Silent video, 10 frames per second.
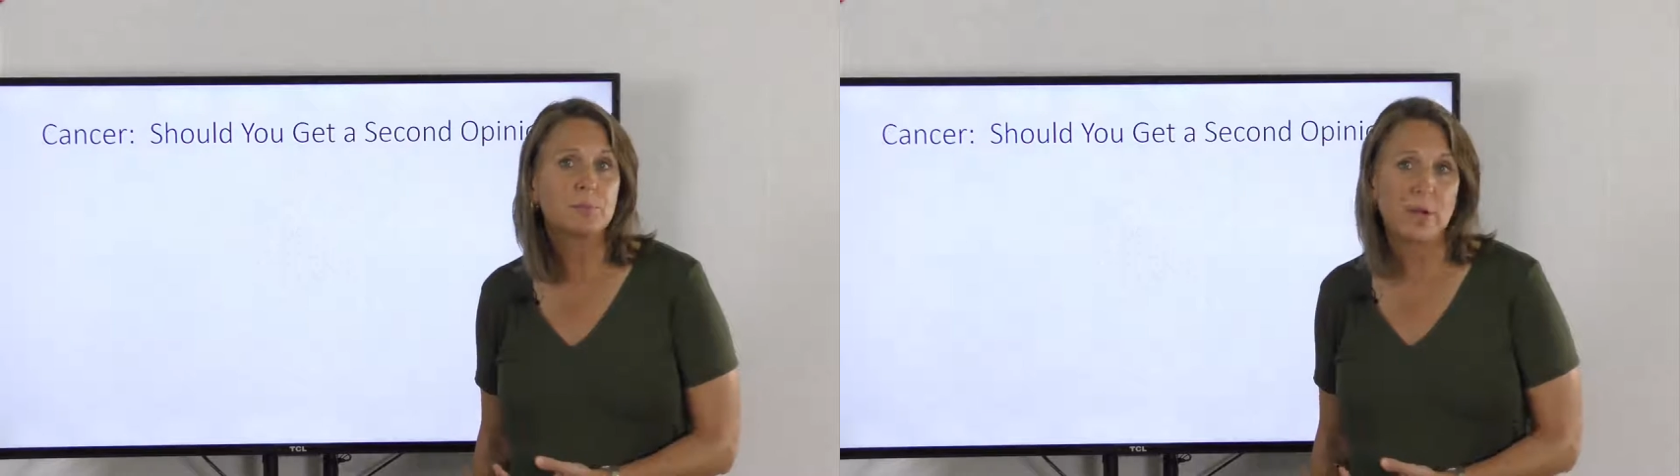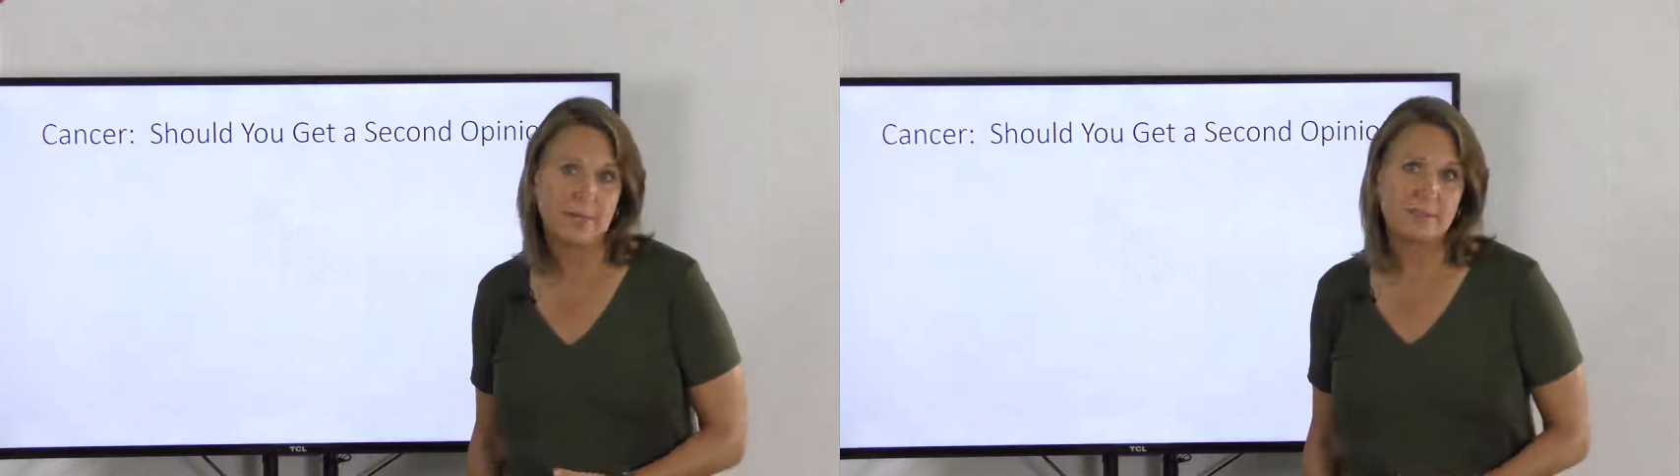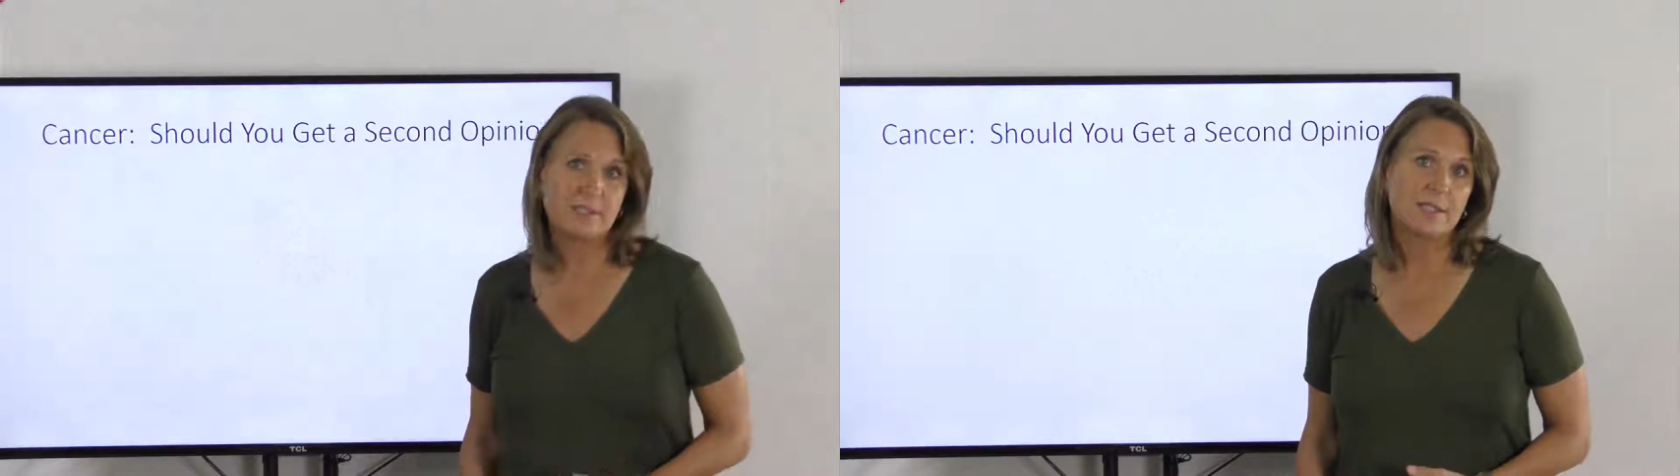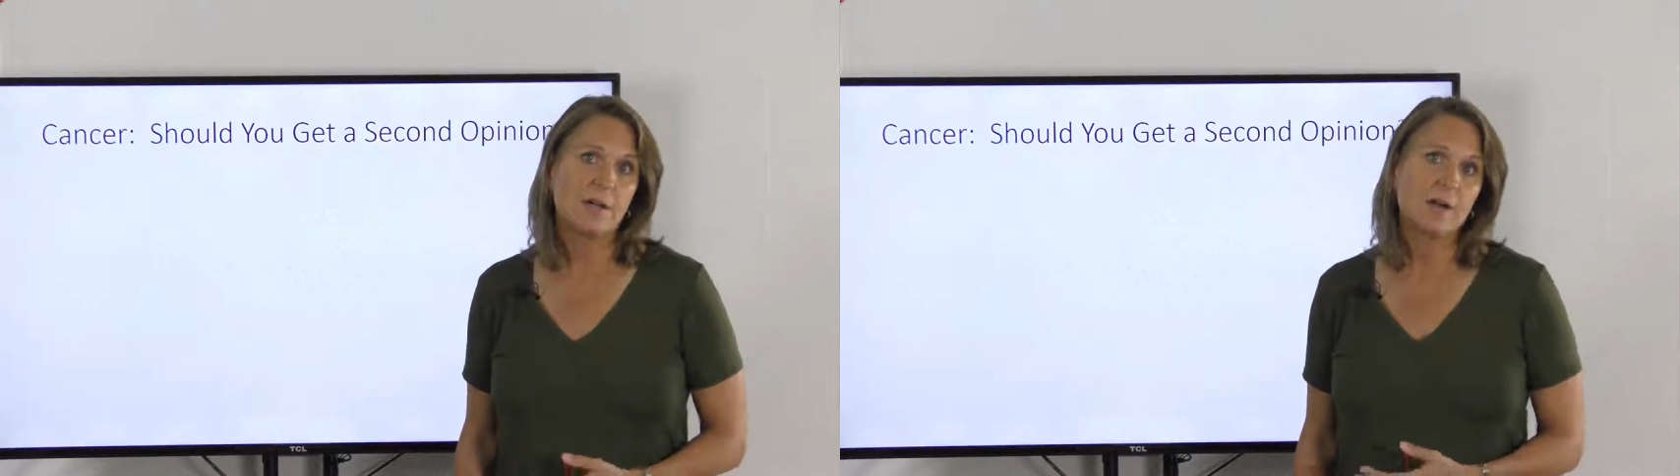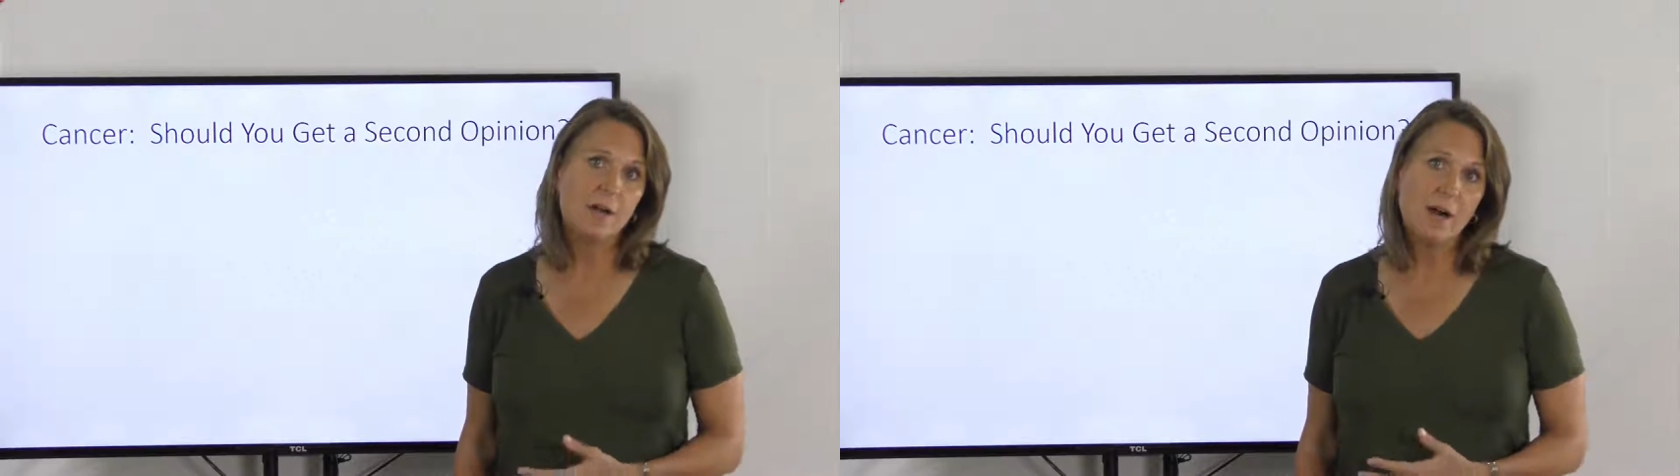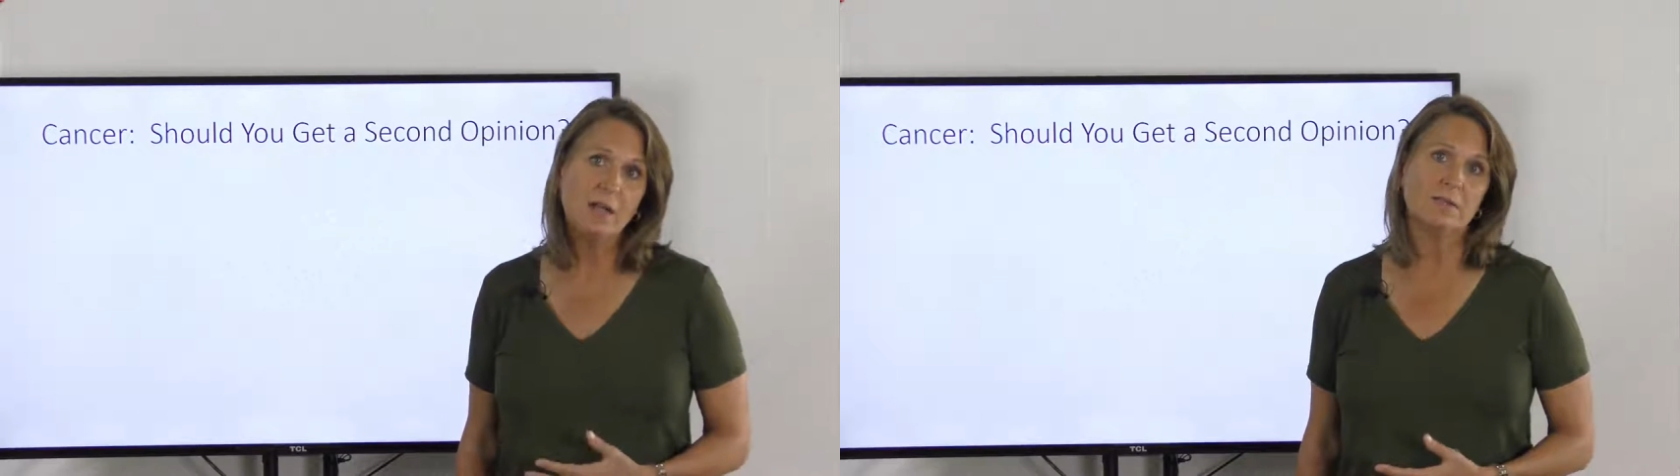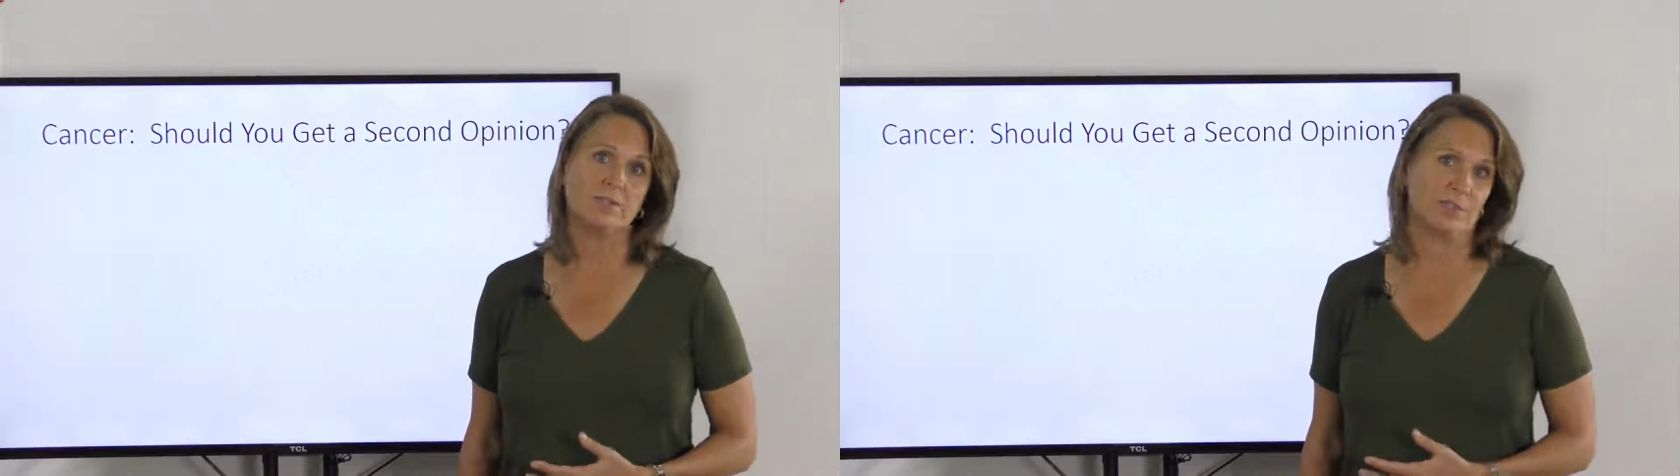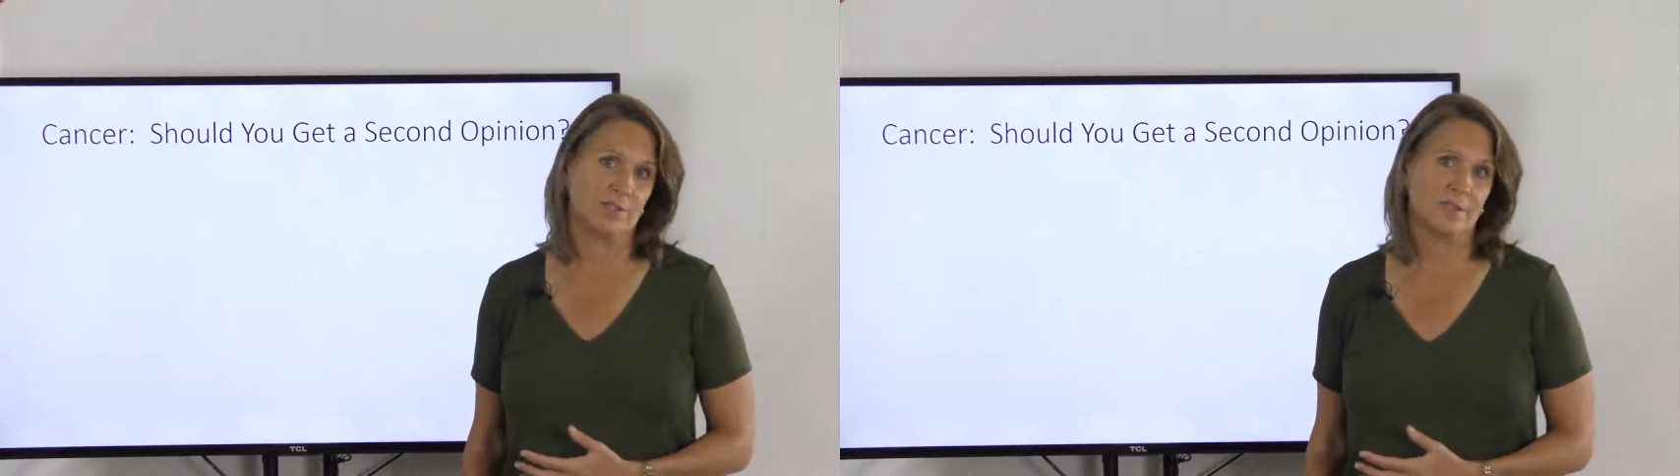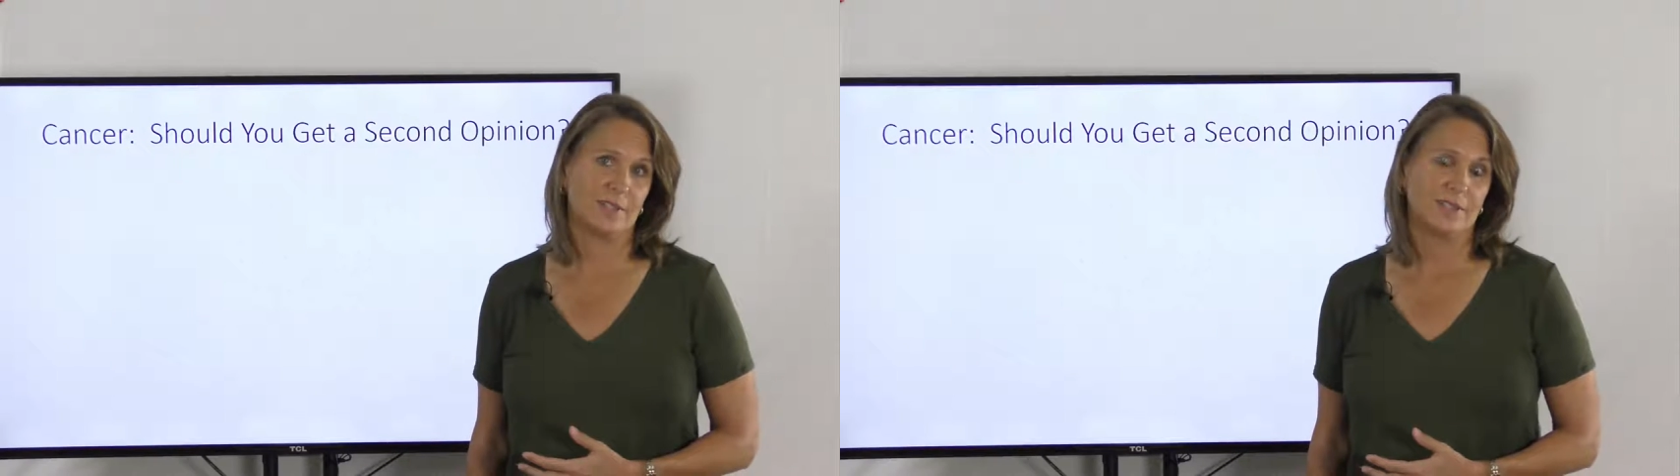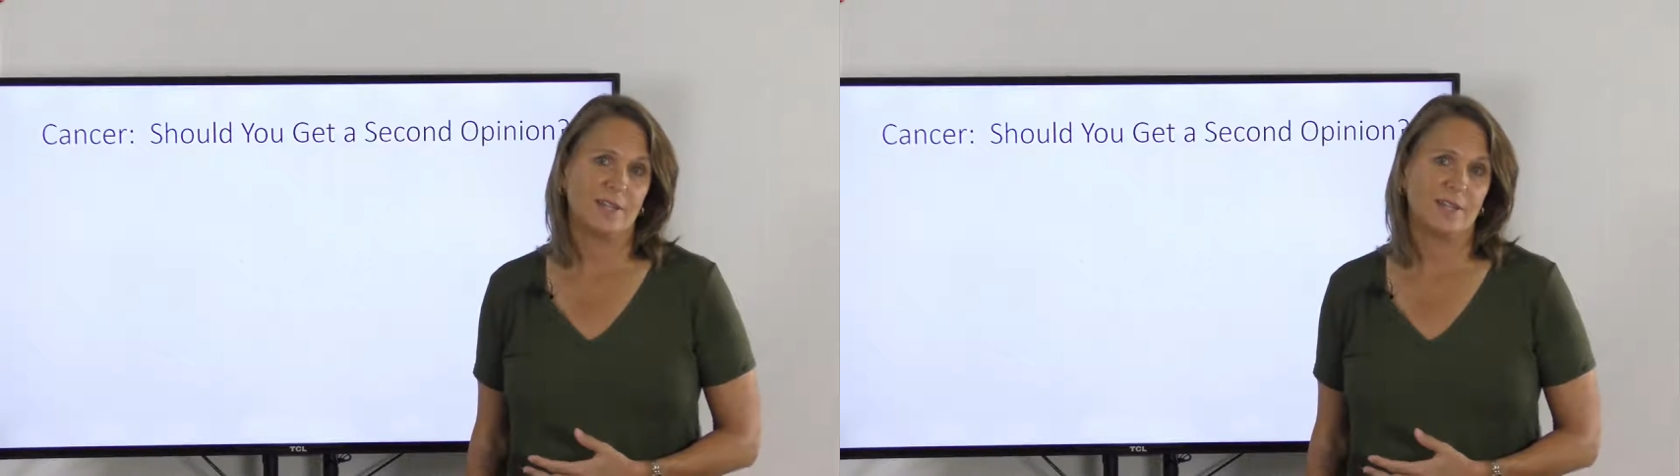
practicing oncologist.